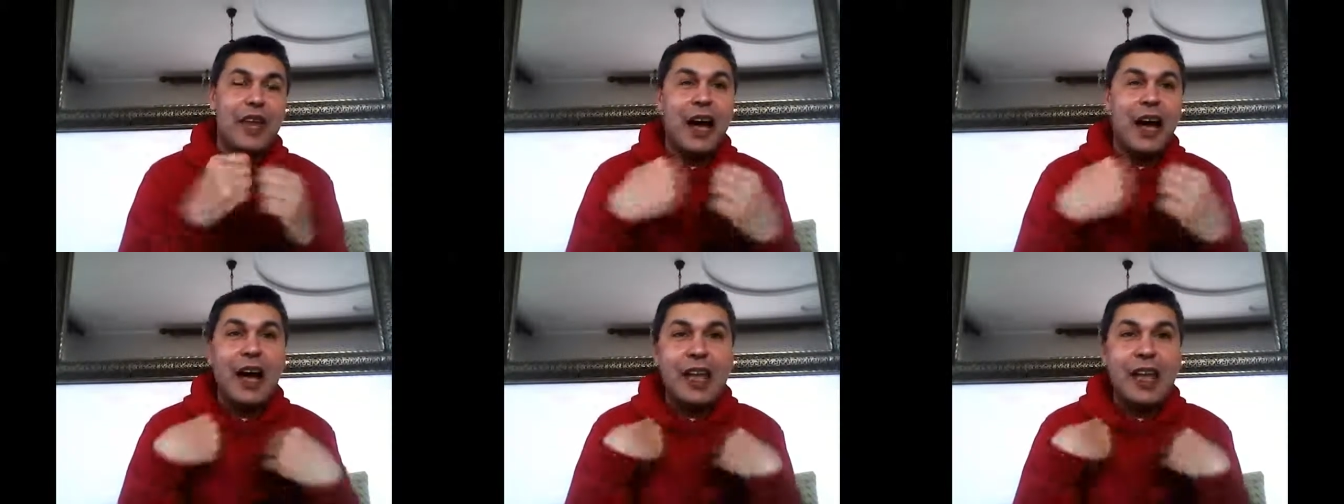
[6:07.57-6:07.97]

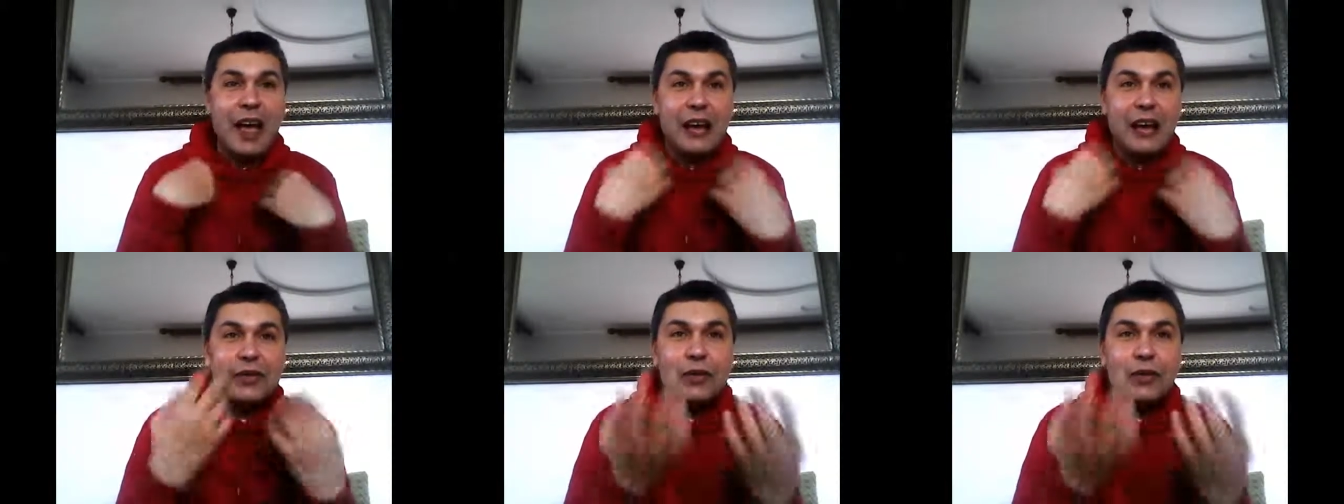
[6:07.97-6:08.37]
I
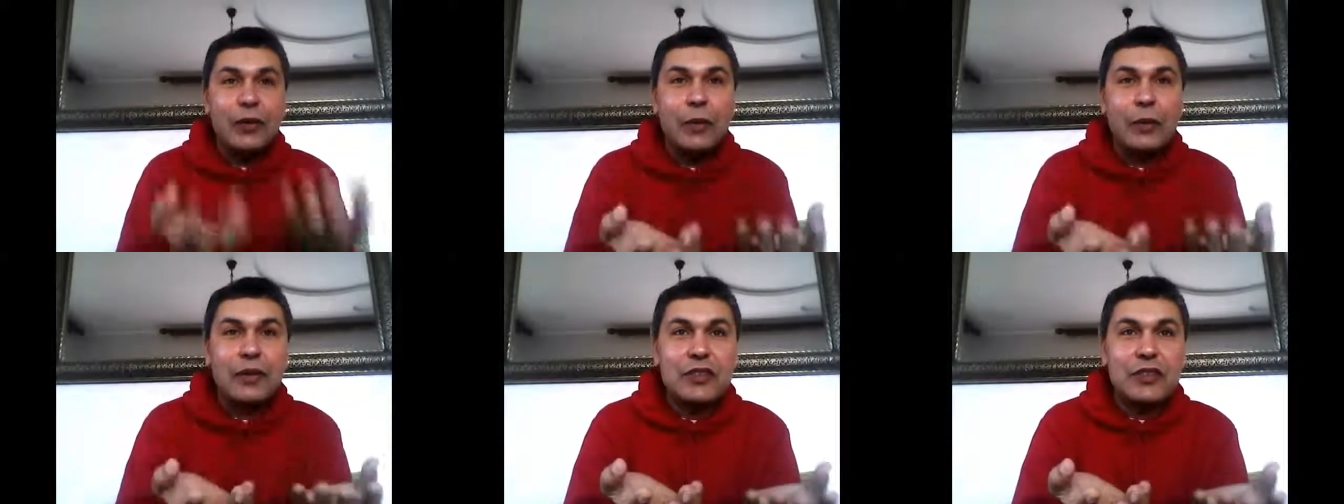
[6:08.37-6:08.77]
ask
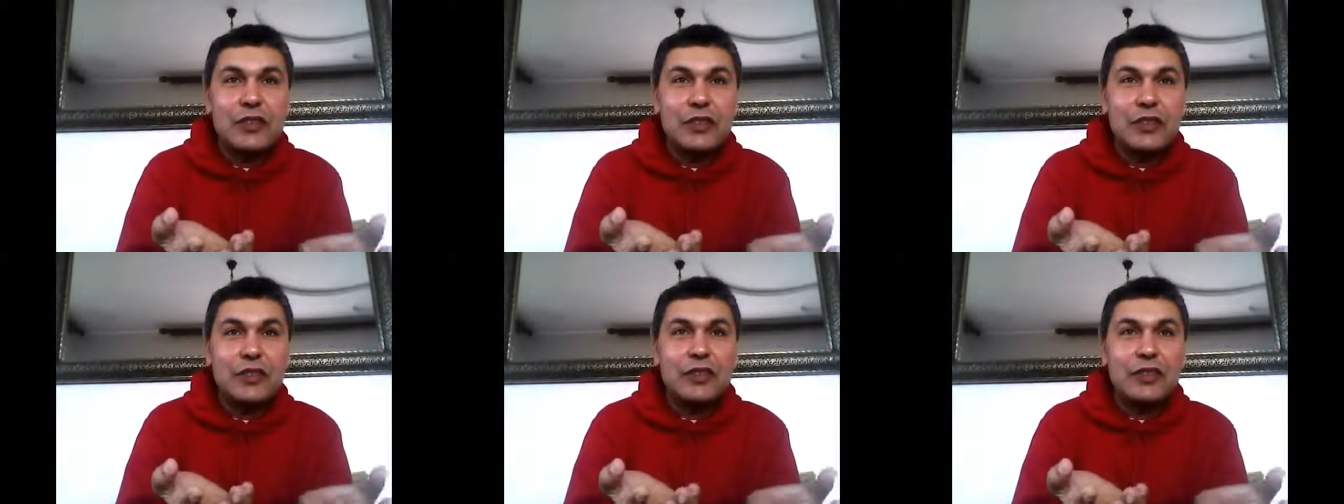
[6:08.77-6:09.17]

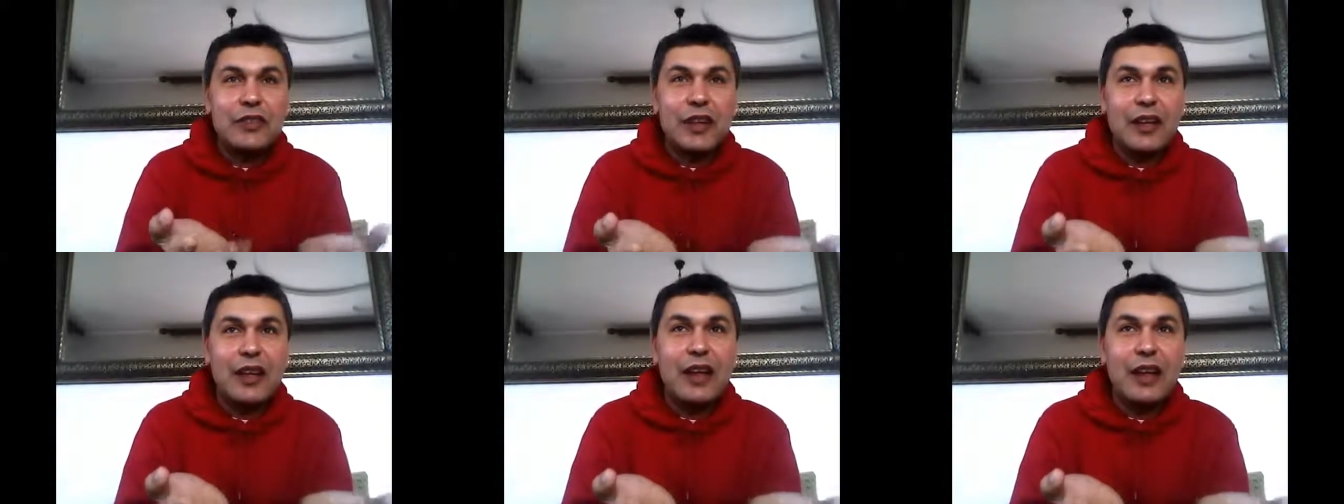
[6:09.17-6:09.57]
questions
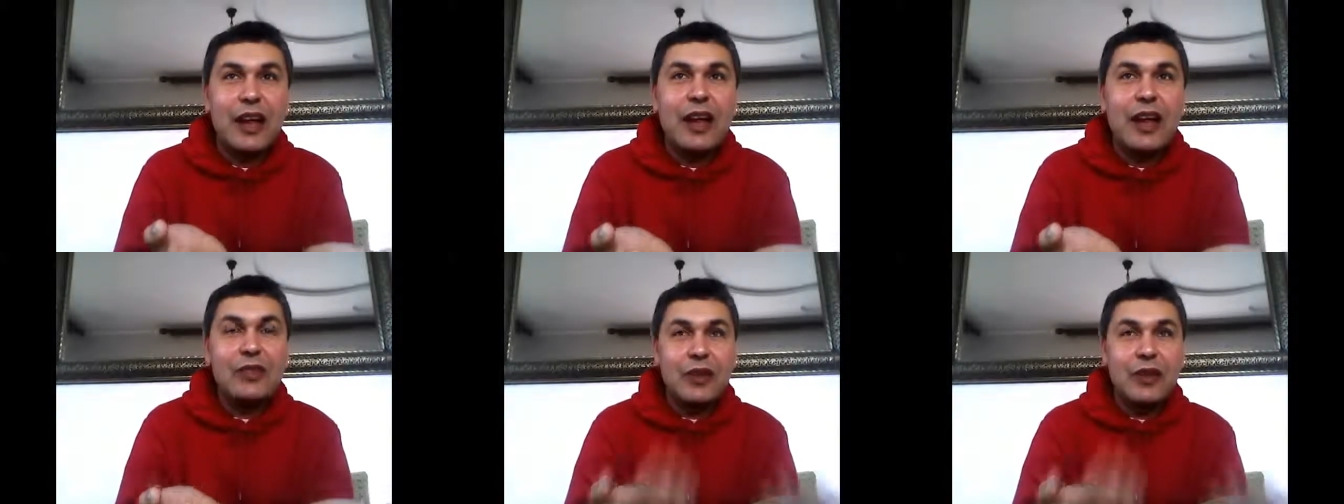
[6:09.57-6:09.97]

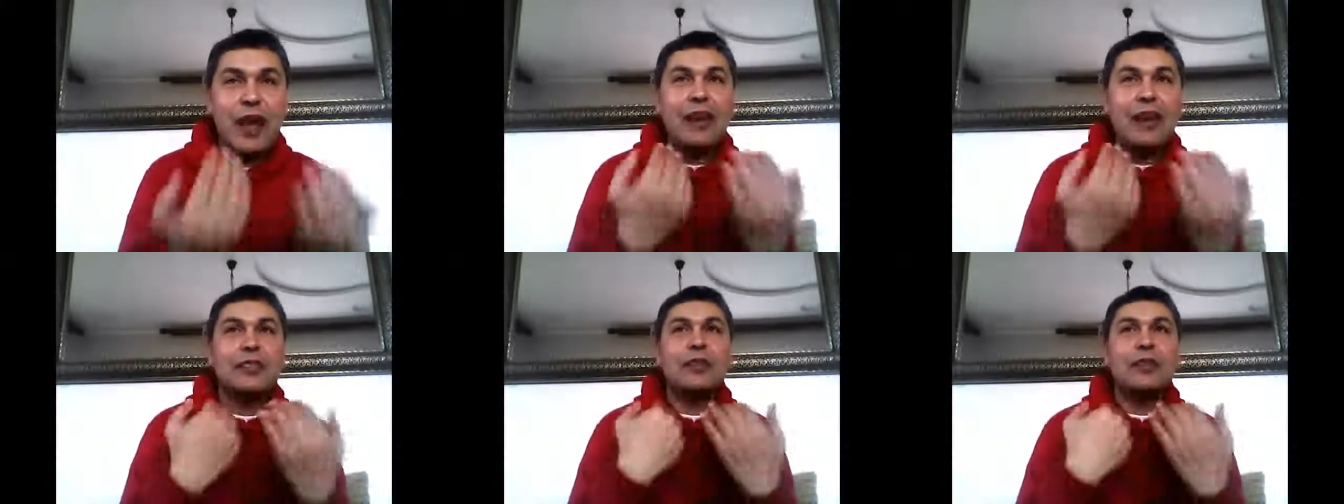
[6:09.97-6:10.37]
and you
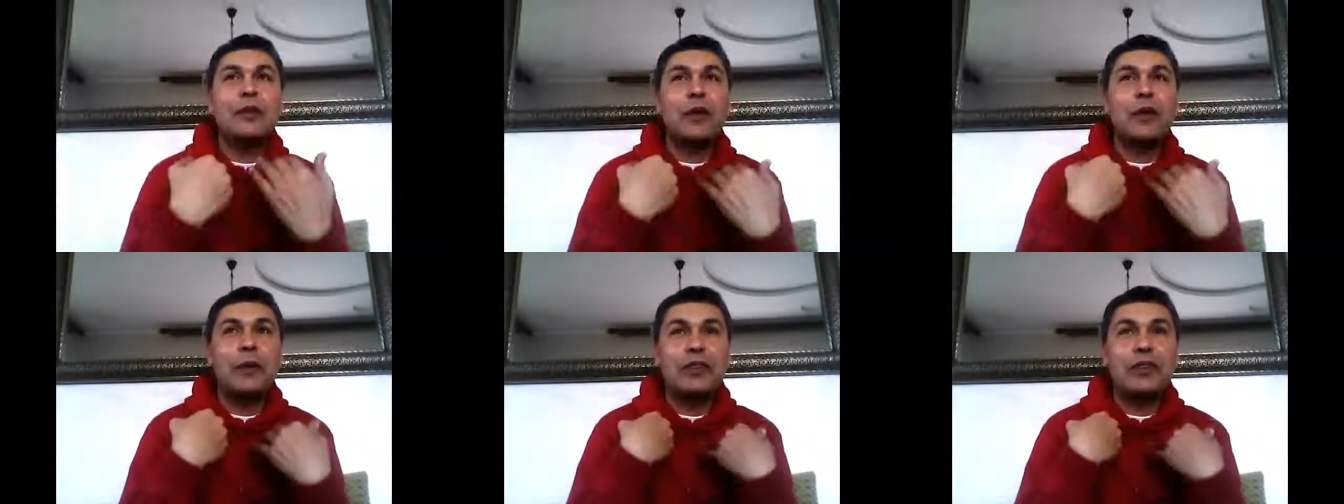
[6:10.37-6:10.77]
ask me
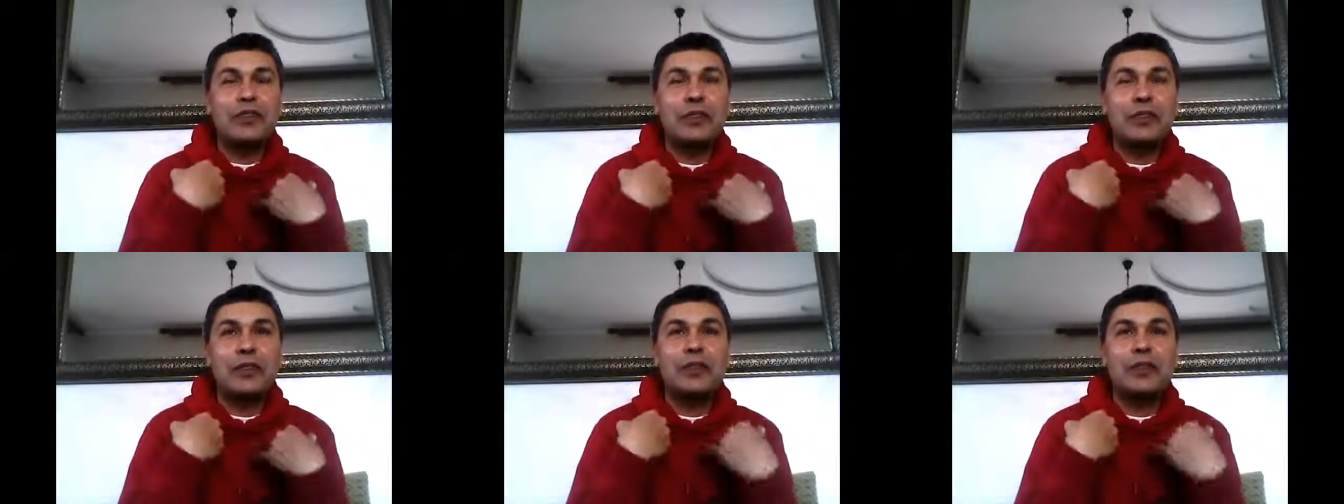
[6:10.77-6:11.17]

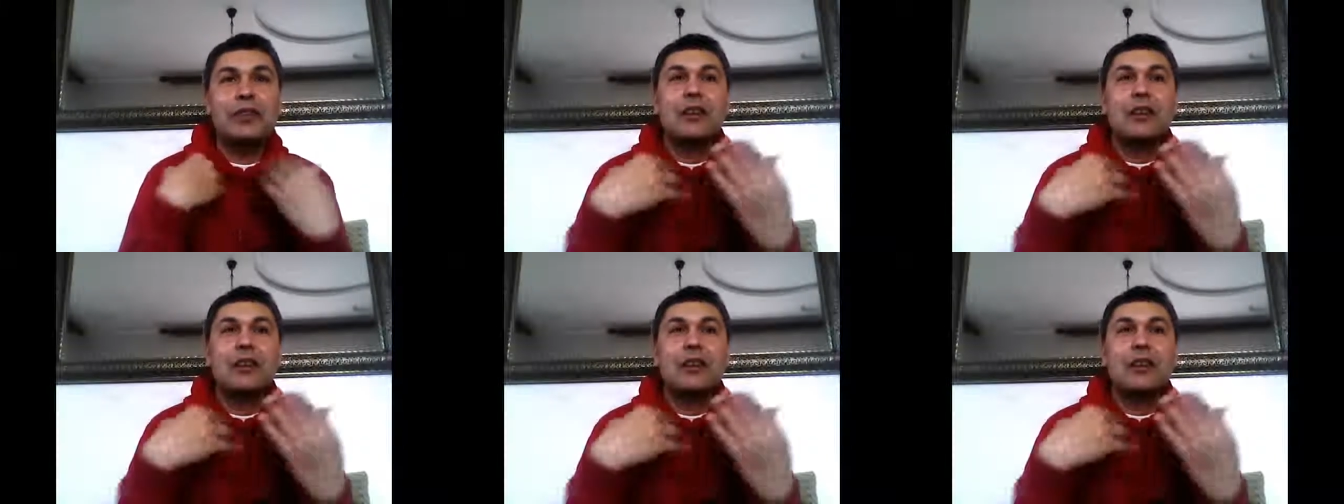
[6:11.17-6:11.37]
questions.